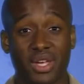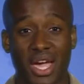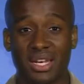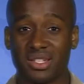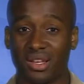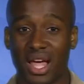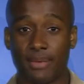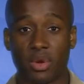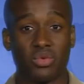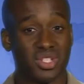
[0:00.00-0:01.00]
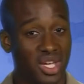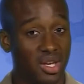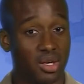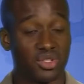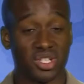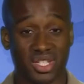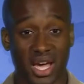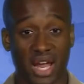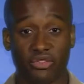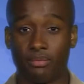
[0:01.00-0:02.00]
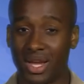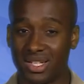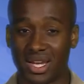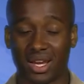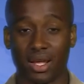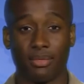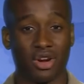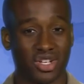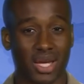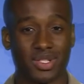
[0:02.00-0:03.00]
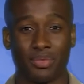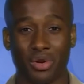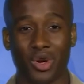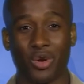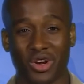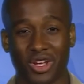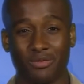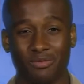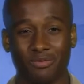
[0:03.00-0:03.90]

and its alignment with CNO's design for maintaining maritime superiority.